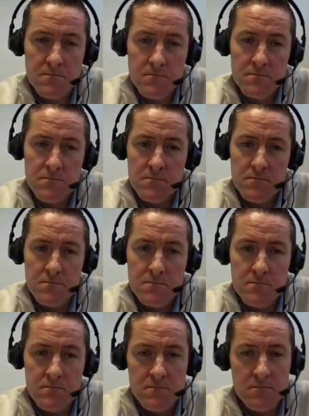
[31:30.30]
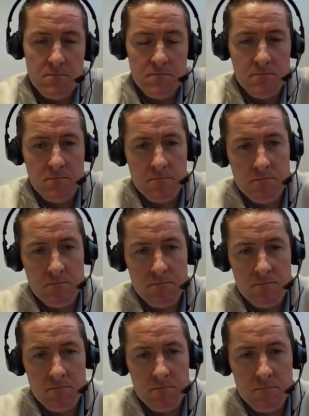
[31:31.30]

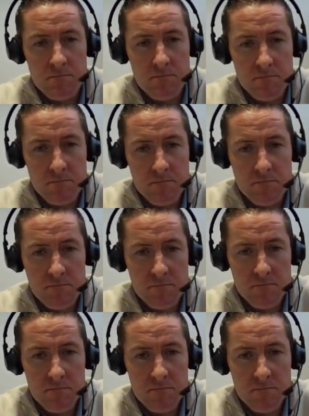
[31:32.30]
(silent)